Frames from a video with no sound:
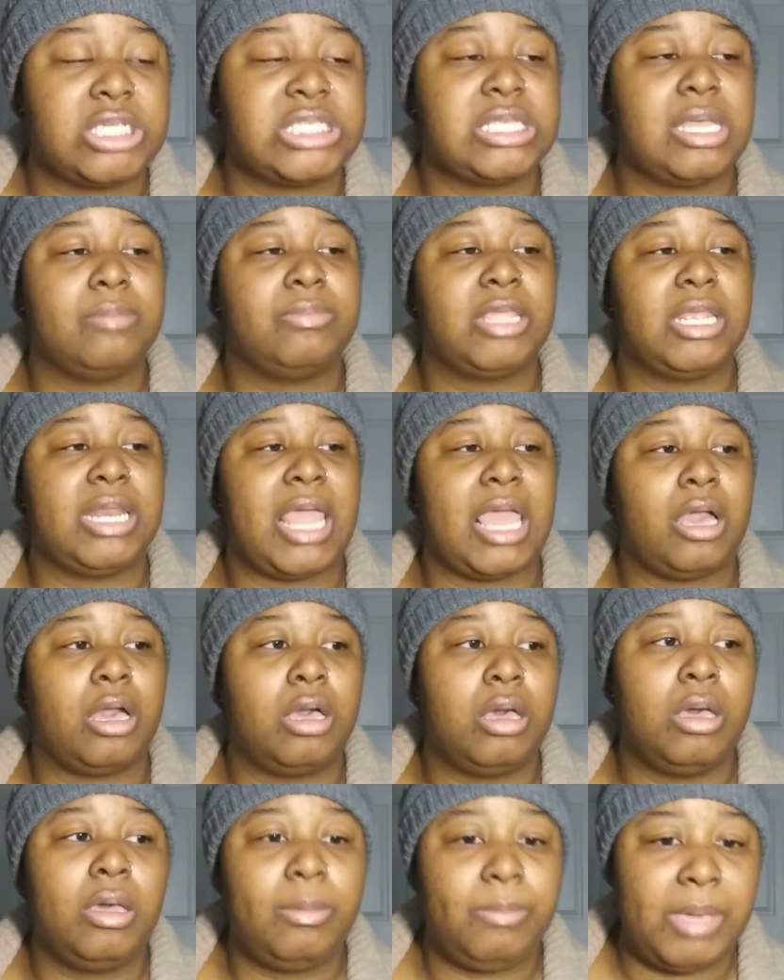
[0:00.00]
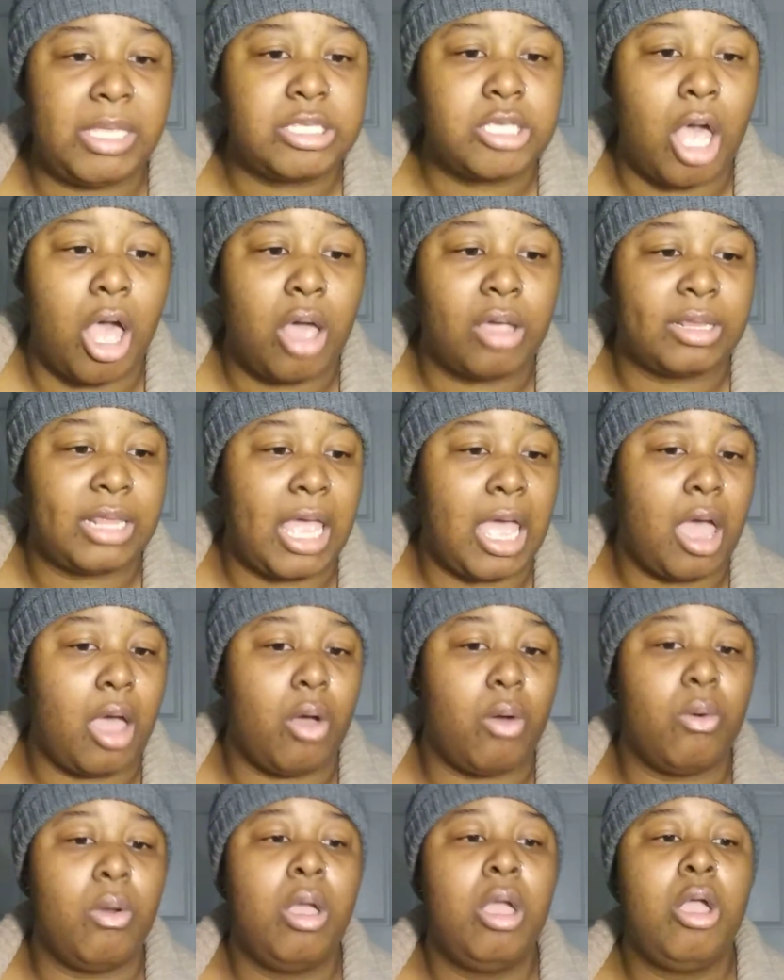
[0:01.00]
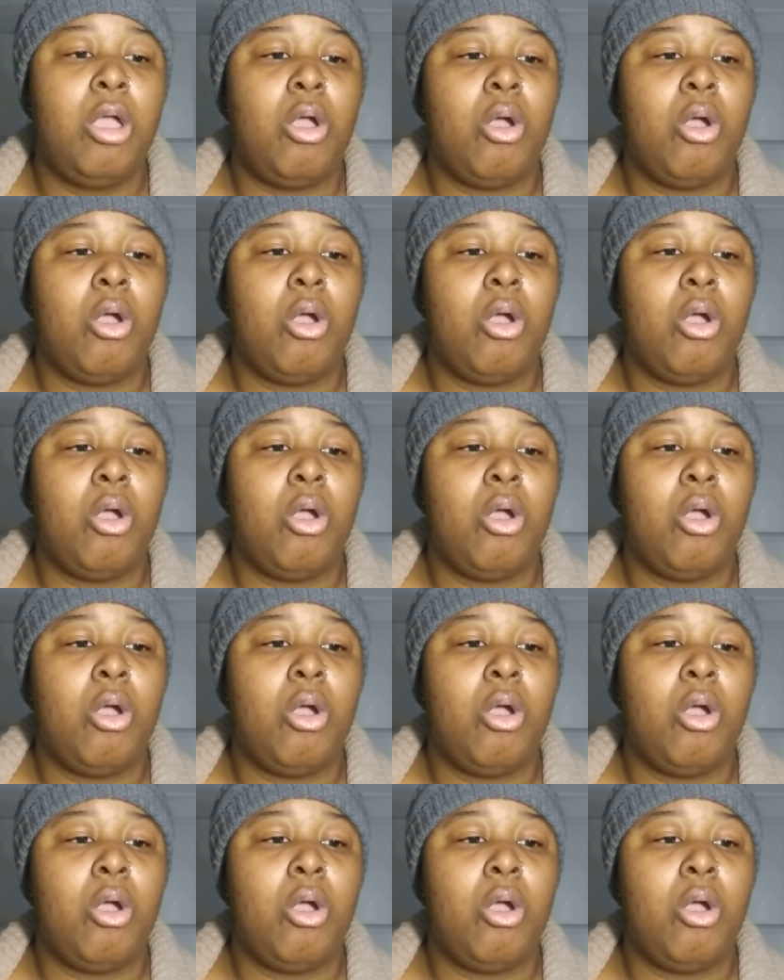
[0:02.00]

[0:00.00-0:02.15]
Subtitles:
something that could be talked out,